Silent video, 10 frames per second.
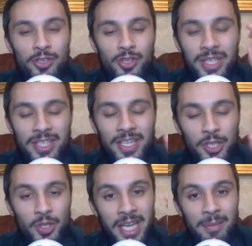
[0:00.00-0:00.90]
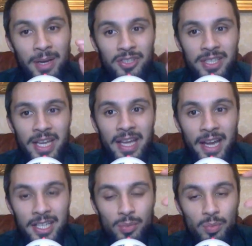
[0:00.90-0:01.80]
So this literally came out today
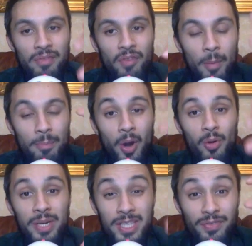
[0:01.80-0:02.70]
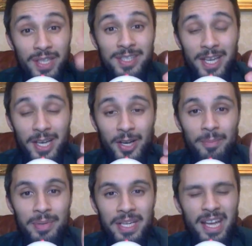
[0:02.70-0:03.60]
and it's with a Polish fintech
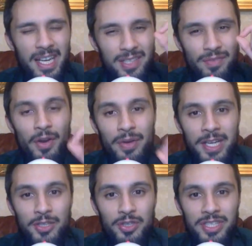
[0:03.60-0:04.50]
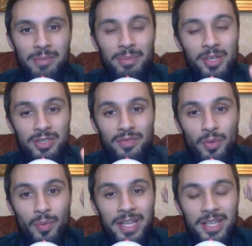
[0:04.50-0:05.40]
company. And it's very interesting because of
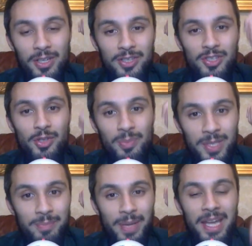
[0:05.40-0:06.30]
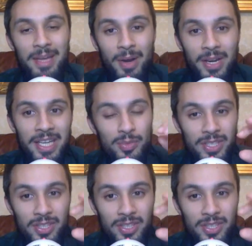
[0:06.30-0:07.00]
the way that consumers pay money. We're